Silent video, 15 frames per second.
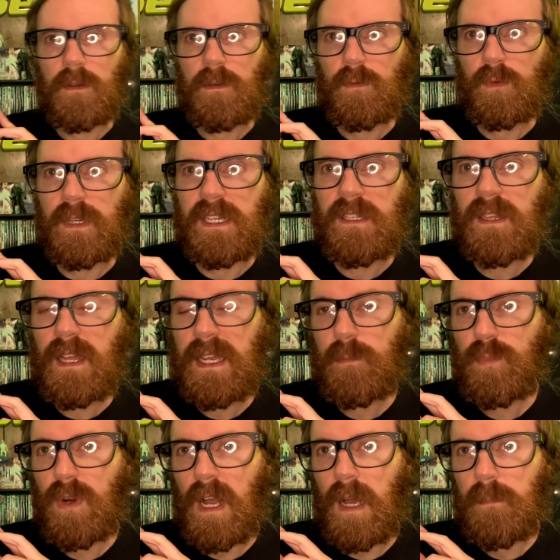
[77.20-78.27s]
Ring light
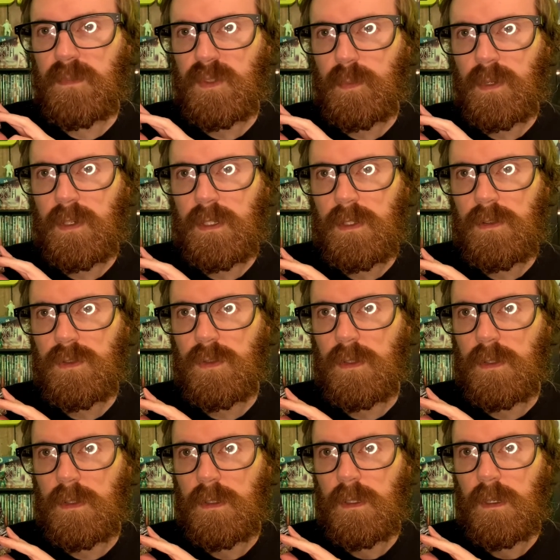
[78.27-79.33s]
problems per usual.